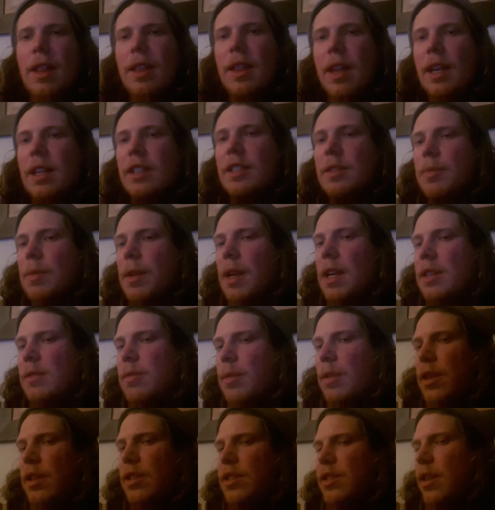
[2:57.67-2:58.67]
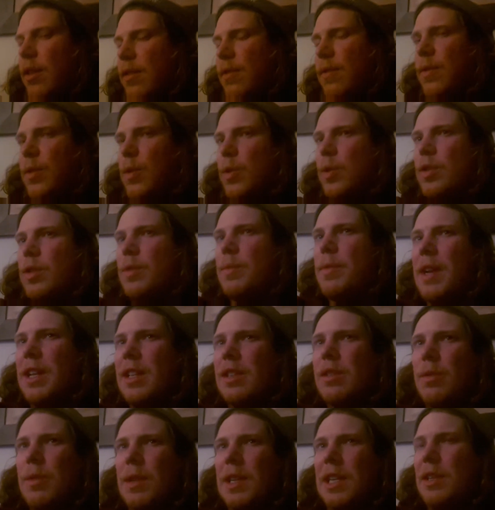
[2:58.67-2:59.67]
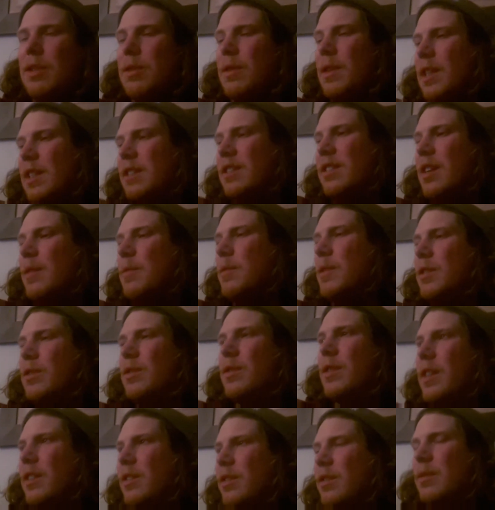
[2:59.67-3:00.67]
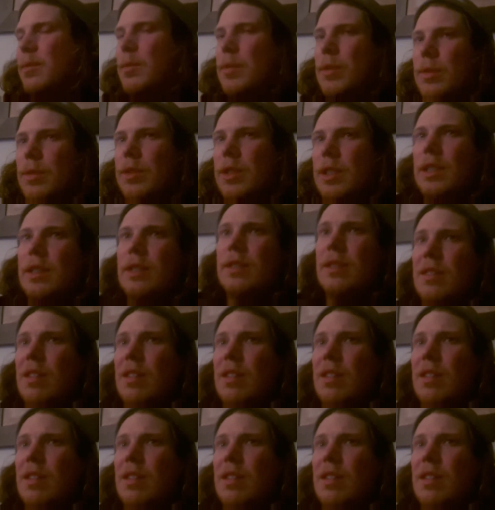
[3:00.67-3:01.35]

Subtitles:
That explains why they're so forward about 2020 summit and all that sort of bullshit.